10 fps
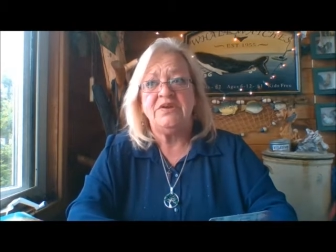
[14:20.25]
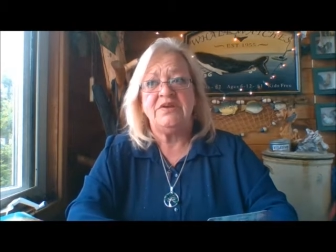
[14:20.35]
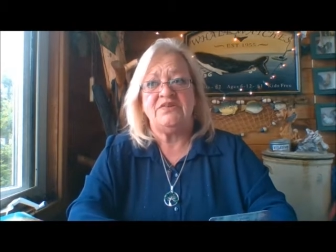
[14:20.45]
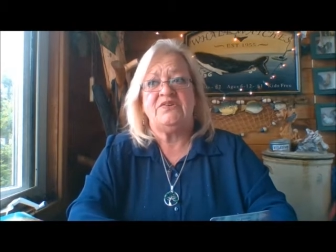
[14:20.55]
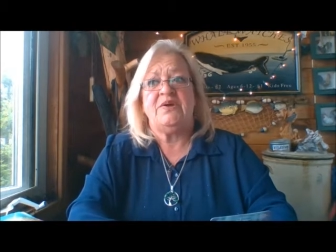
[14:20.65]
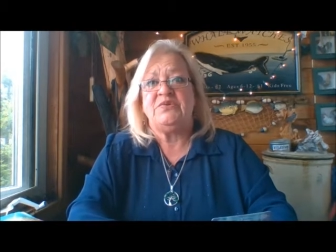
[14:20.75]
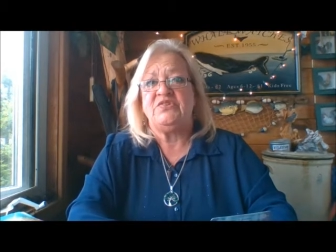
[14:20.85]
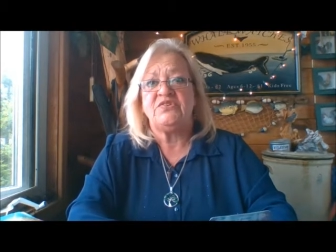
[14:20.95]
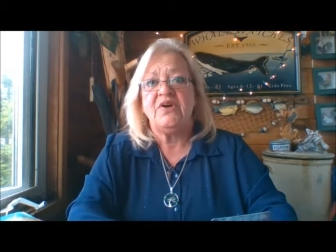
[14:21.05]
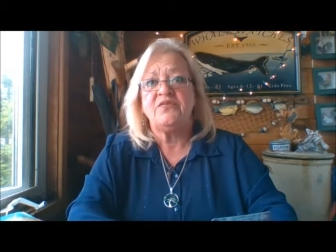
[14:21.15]
It isn't up to
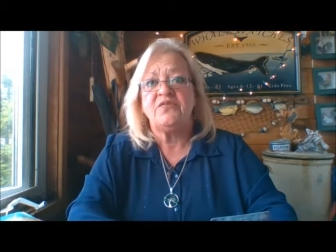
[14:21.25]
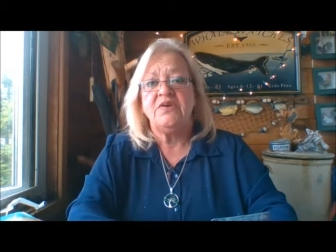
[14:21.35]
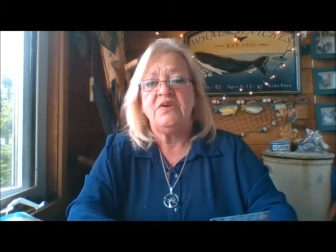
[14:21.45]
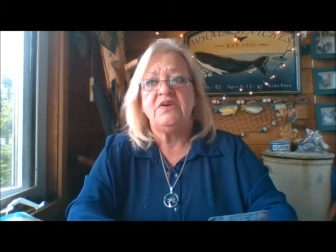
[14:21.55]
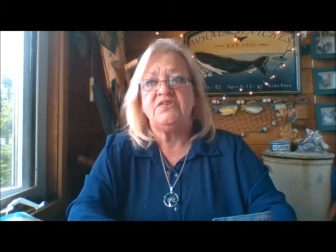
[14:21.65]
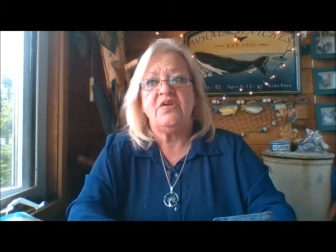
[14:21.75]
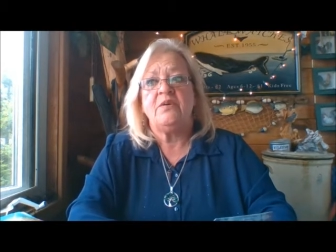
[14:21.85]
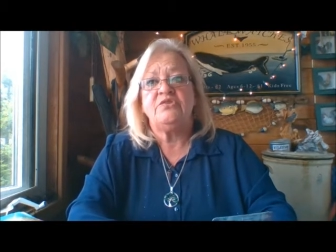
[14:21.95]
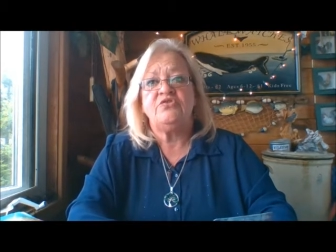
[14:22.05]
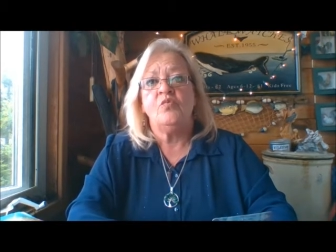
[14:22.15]
snuff. It's
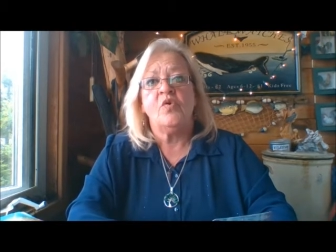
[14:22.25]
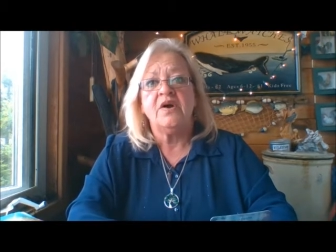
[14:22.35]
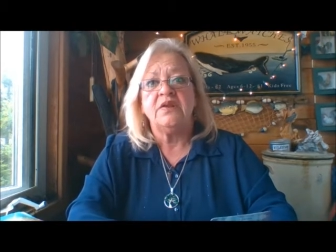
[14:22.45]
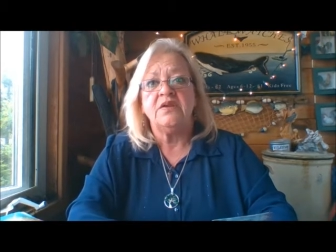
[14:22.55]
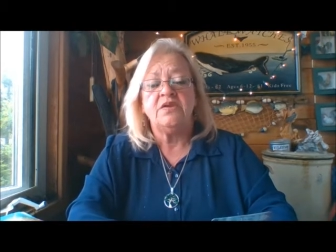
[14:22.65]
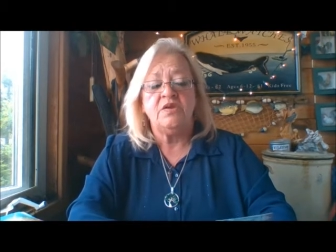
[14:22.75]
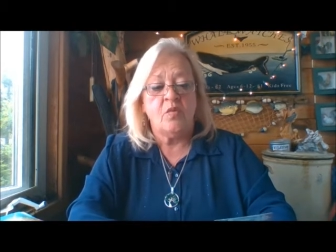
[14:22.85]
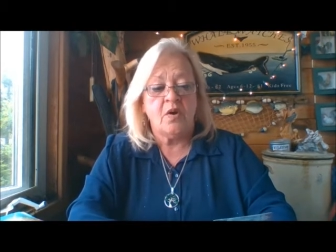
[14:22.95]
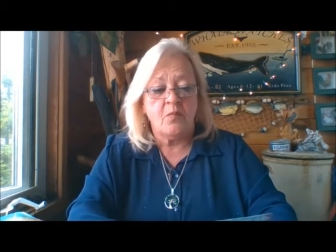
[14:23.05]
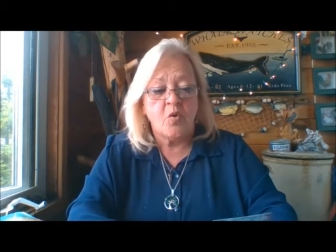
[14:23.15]
not what you want. You
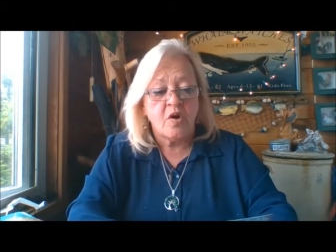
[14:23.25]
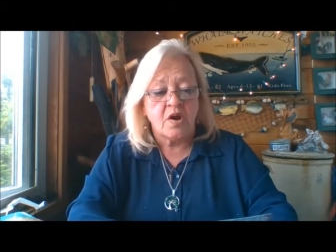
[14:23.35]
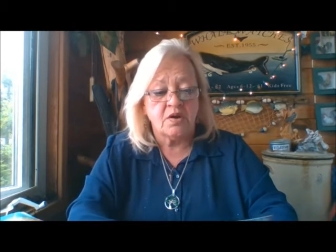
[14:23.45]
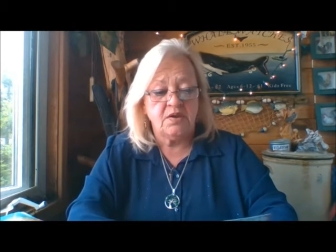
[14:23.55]
want more.